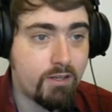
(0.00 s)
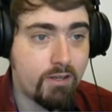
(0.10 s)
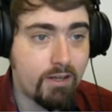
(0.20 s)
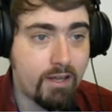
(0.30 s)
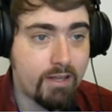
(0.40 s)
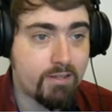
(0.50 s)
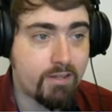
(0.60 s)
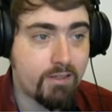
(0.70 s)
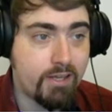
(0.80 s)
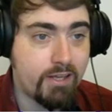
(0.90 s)
hit
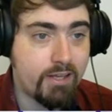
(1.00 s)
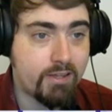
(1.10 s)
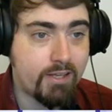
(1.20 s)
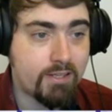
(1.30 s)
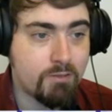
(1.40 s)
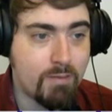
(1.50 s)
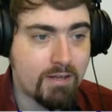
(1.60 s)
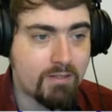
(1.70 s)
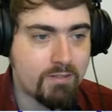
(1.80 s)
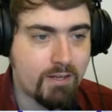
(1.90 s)
the land
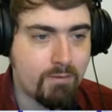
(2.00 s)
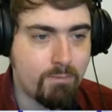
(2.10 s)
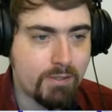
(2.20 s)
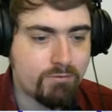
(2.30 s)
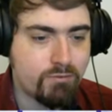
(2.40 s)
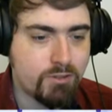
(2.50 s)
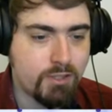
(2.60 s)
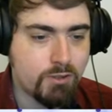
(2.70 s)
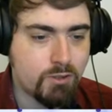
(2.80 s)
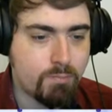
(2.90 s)
mexes in Balfron's
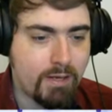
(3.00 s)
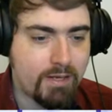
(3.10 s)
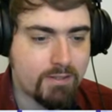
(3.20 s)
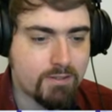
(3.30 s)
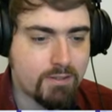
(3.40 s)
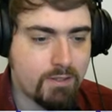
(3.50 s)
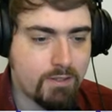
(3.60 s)
old base.